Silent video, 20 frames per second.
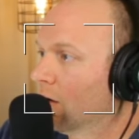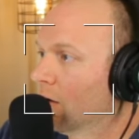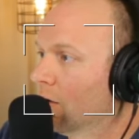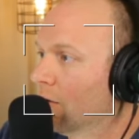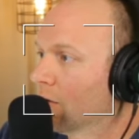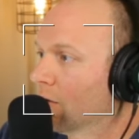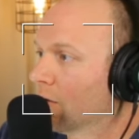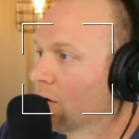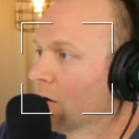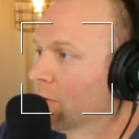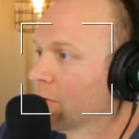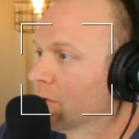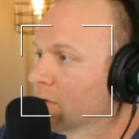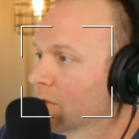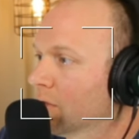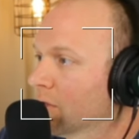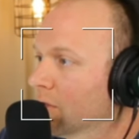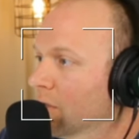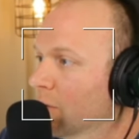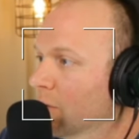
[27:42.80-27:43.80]
There are always
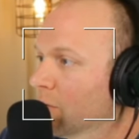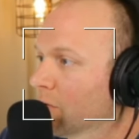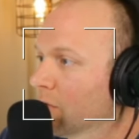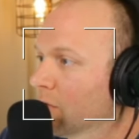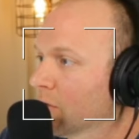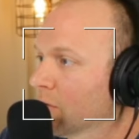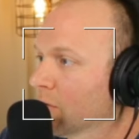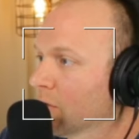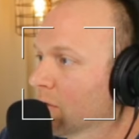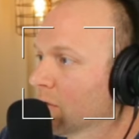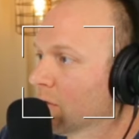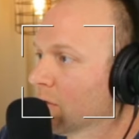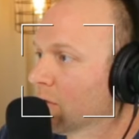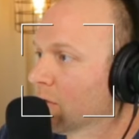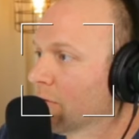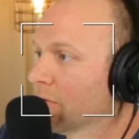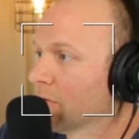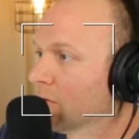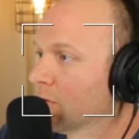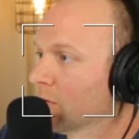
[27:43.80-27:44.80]
exceptions. The
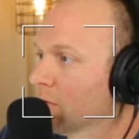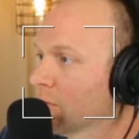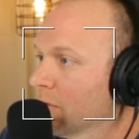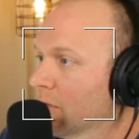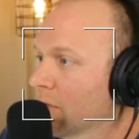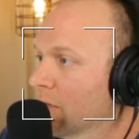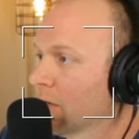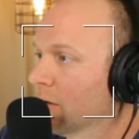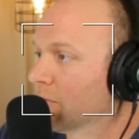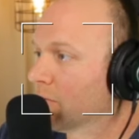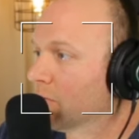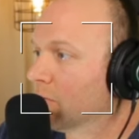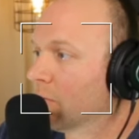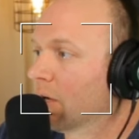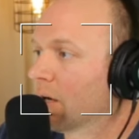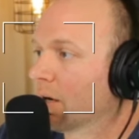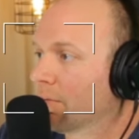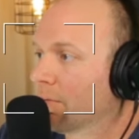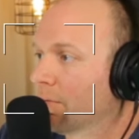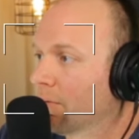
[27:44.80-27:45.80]
average woman.
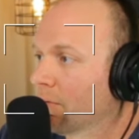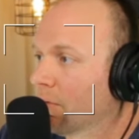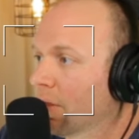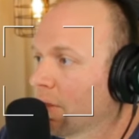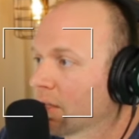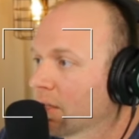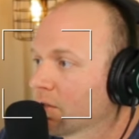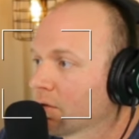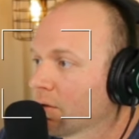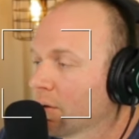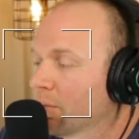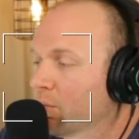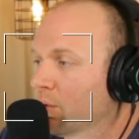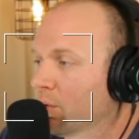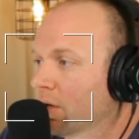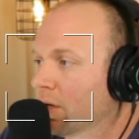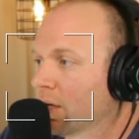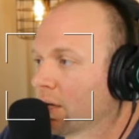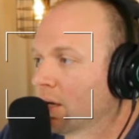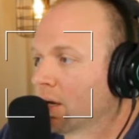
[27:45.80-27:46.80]
Yeah. That's a great point,
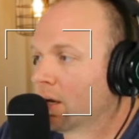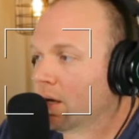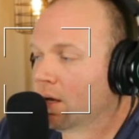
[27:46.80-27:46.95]
Nate.